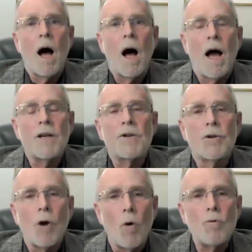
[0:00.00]
I
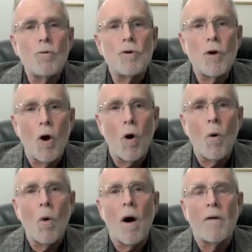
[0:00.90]
don't
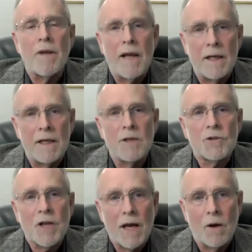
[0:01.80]
know of any
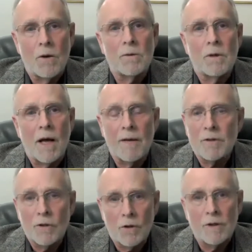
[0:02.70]
town, I
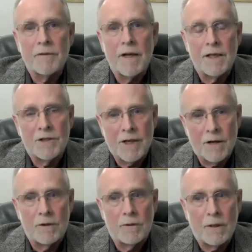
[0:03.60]
haven't heard of any
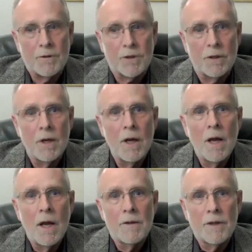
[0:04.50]
town in New Hampshire
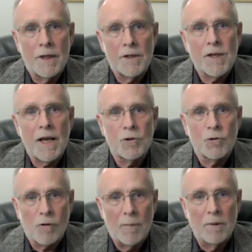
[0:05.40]
that has had
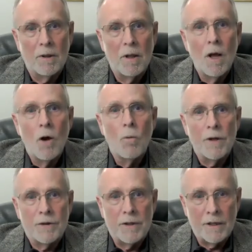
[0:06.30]
trouble
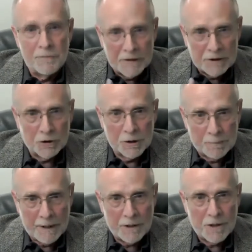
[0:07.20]
with the officials
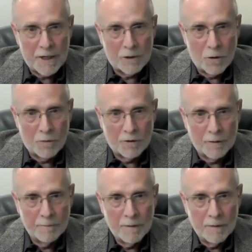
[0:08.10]
being taken over.